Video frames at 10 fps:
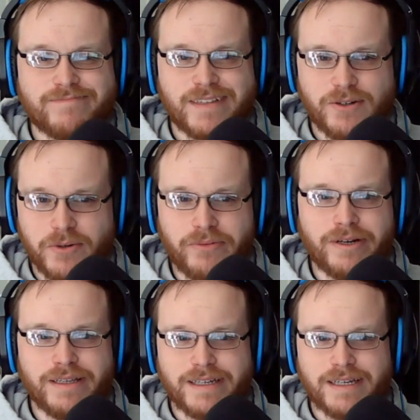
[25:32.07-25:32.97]
It would
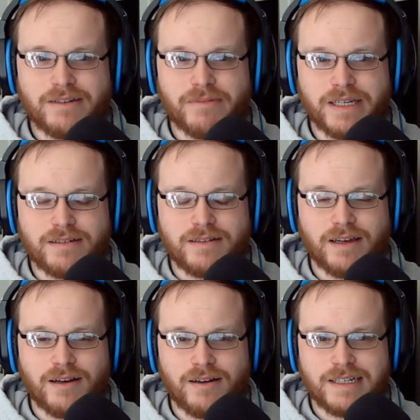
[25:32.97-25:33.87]
really get to me, you
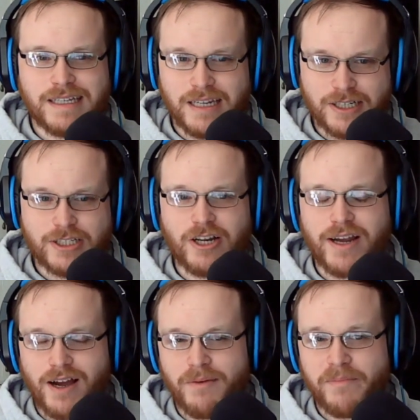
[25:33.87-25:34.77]
know, getting shut
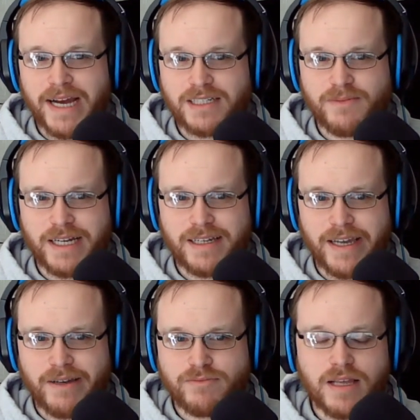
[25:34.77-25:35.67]
out in back-to-back
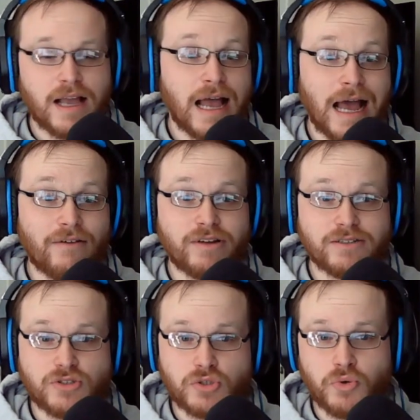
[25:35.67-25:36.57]
games,
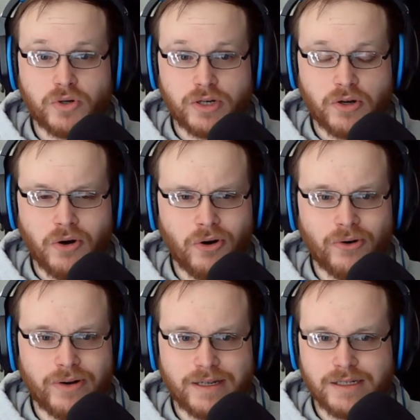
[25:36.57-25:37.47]
having scored a
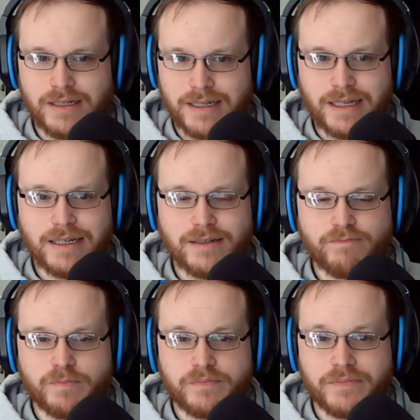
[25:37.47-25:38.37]
goal in, again,